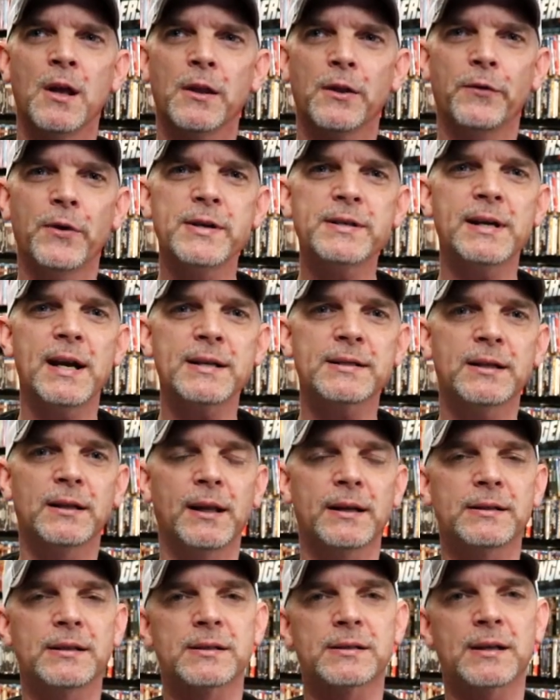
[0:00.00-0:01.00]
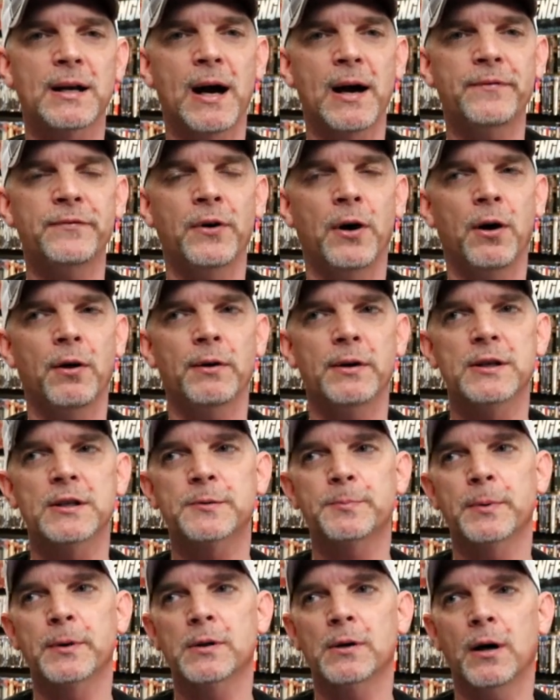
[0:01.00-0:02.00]
The reason I selected Skyfall is
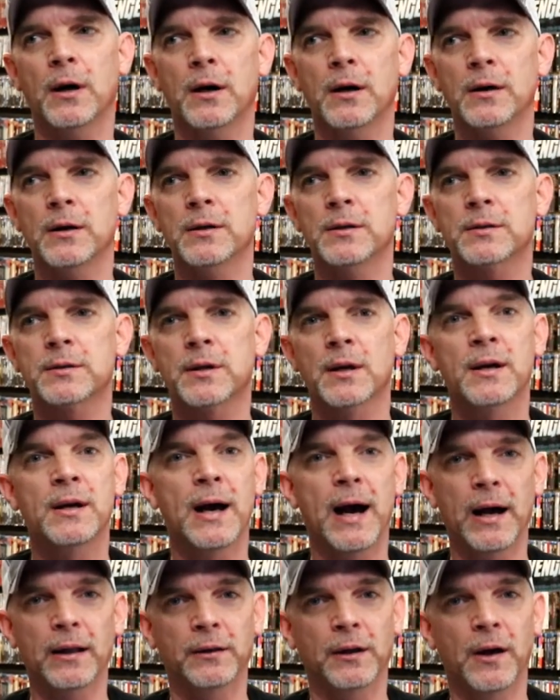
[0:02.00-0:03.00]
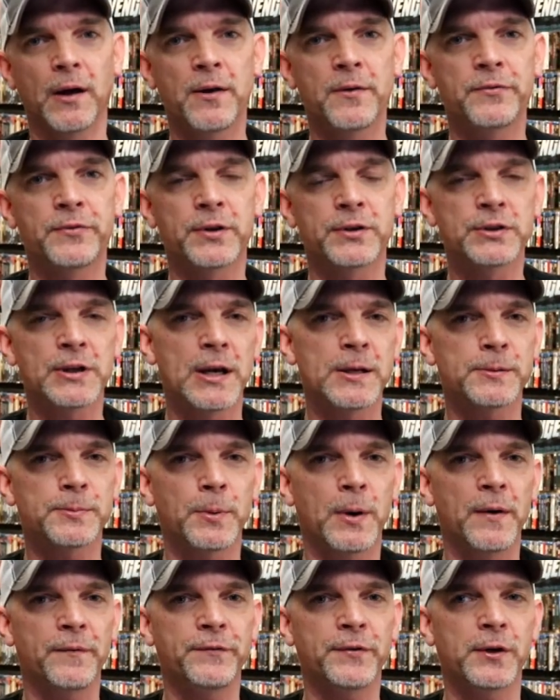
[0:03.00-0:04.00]
because I love the James
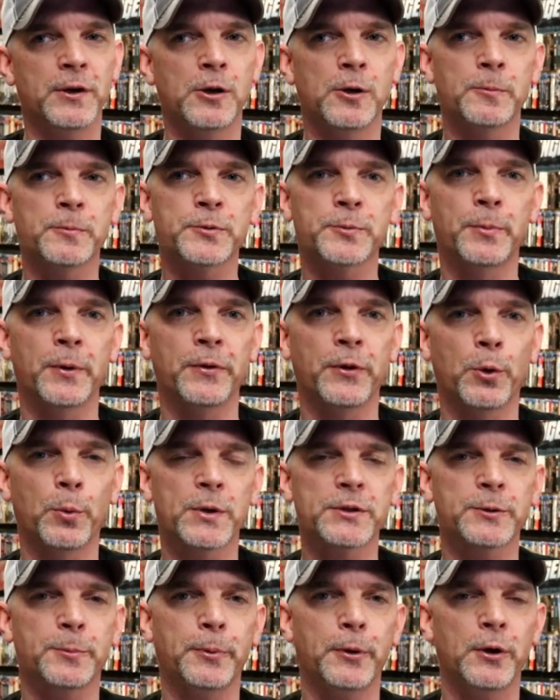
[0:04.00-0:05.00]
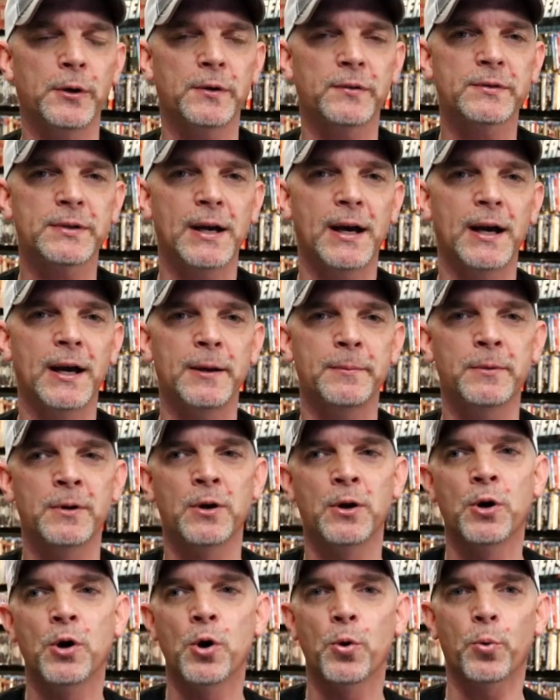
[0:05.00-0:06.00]
Bond films, but there was a period of time
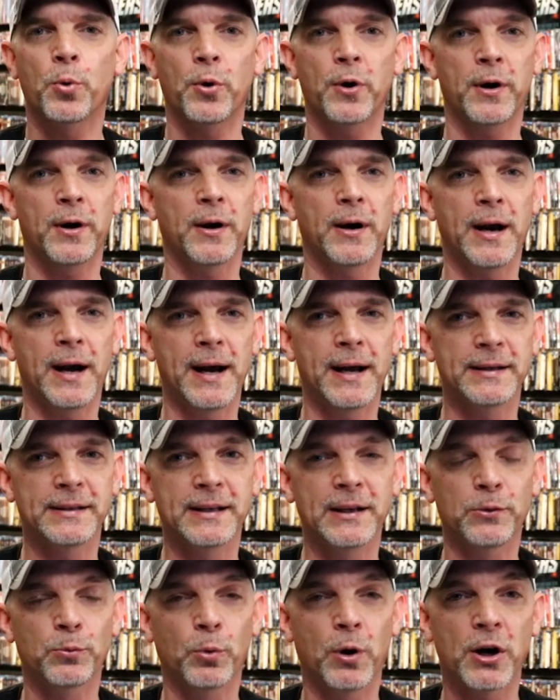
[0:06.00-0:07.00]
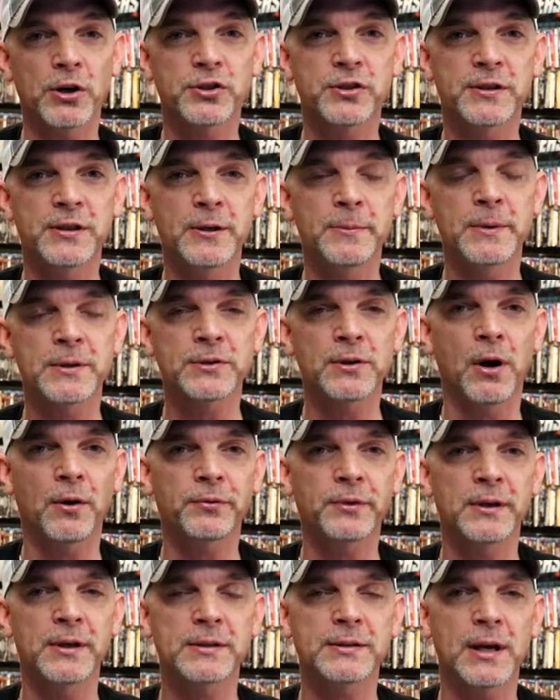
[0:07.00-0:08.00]
where I didn't watch them as
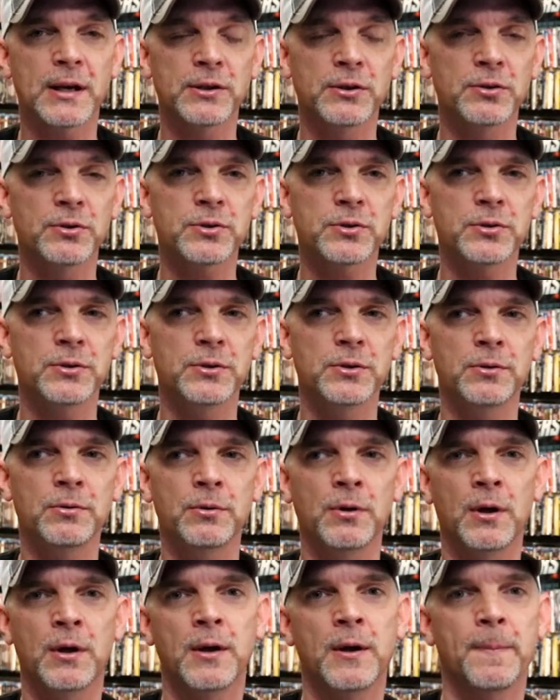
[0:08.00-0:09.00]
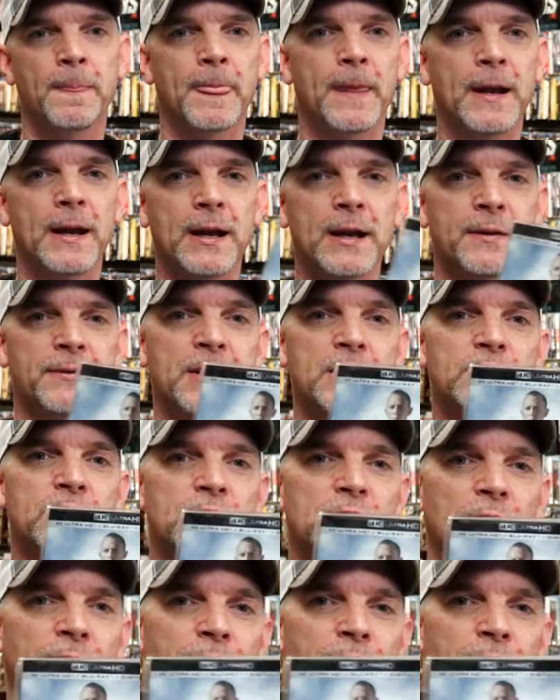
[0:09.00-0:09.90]
often as I used to, and this is